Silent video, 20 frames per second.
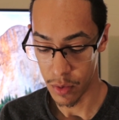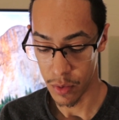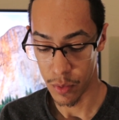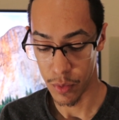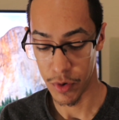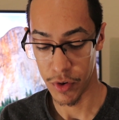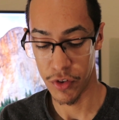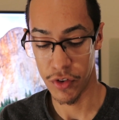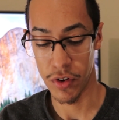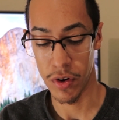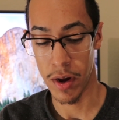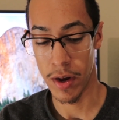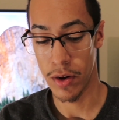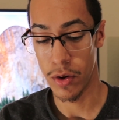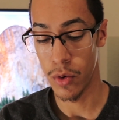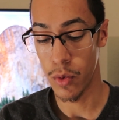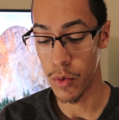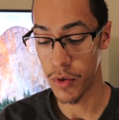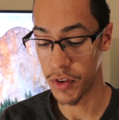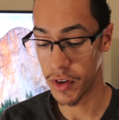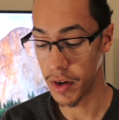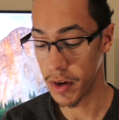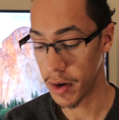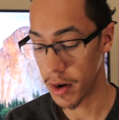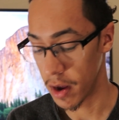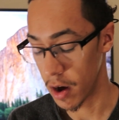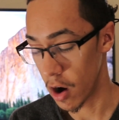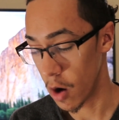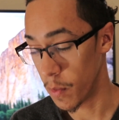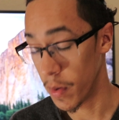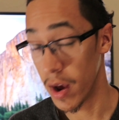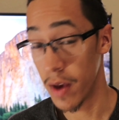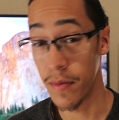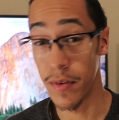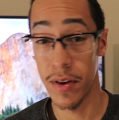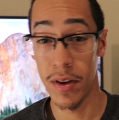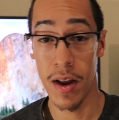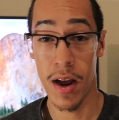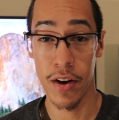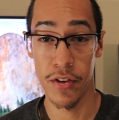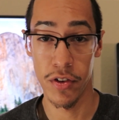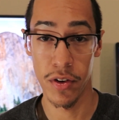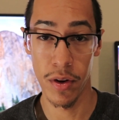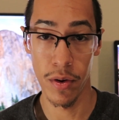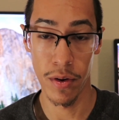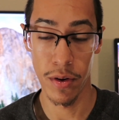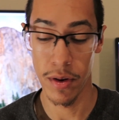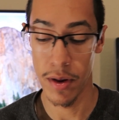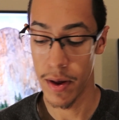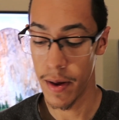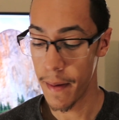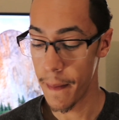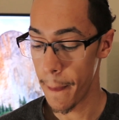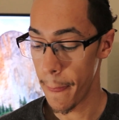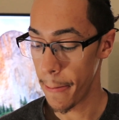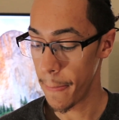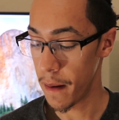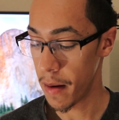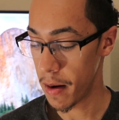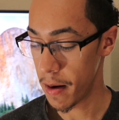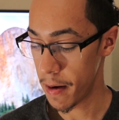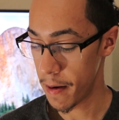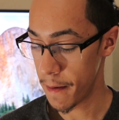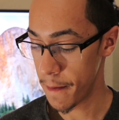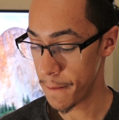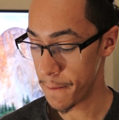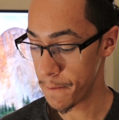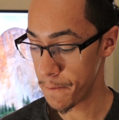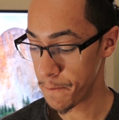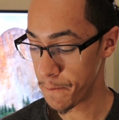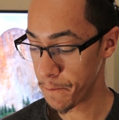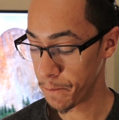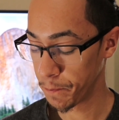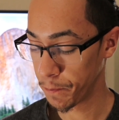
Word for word: which i knew wasn't going to help i even actually um,